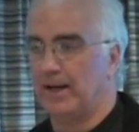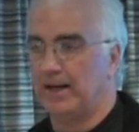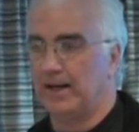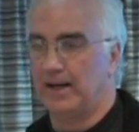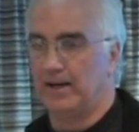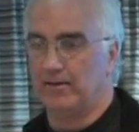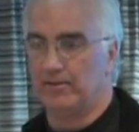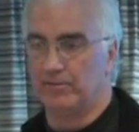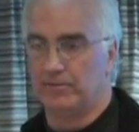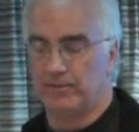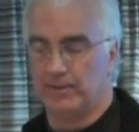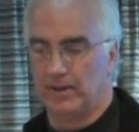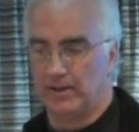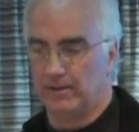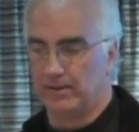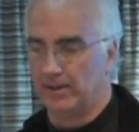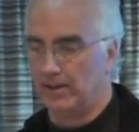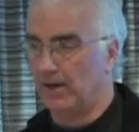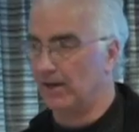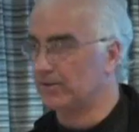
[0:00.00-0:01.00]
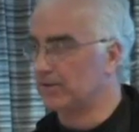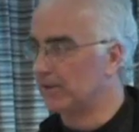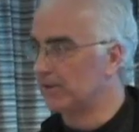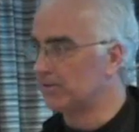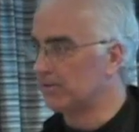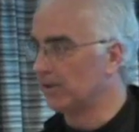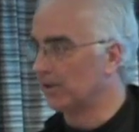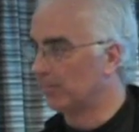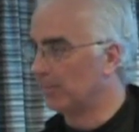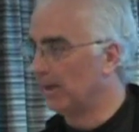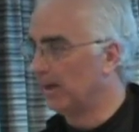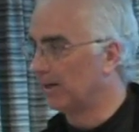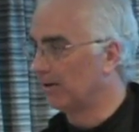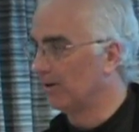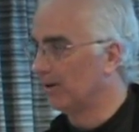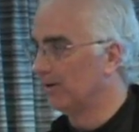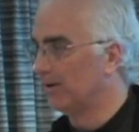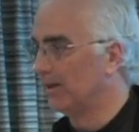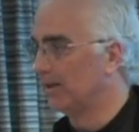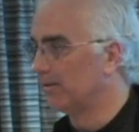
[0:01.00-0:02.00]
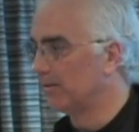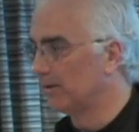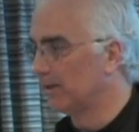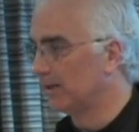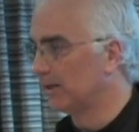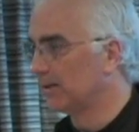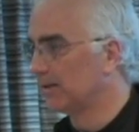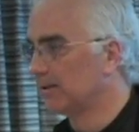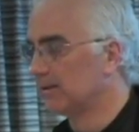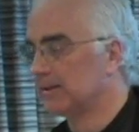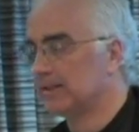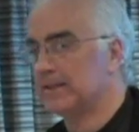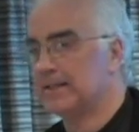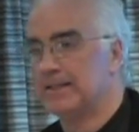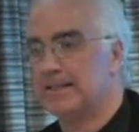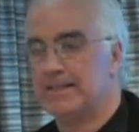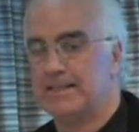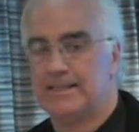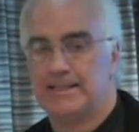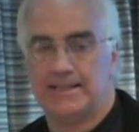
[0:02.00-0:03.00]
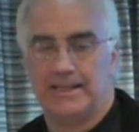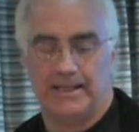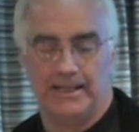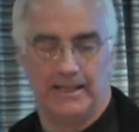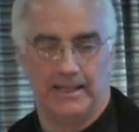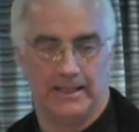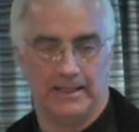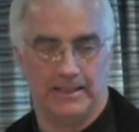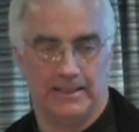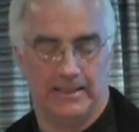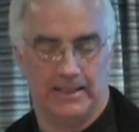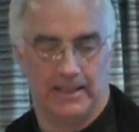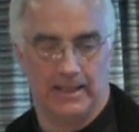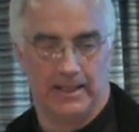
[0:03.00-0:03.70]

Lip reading: I have an artistic background, I think, and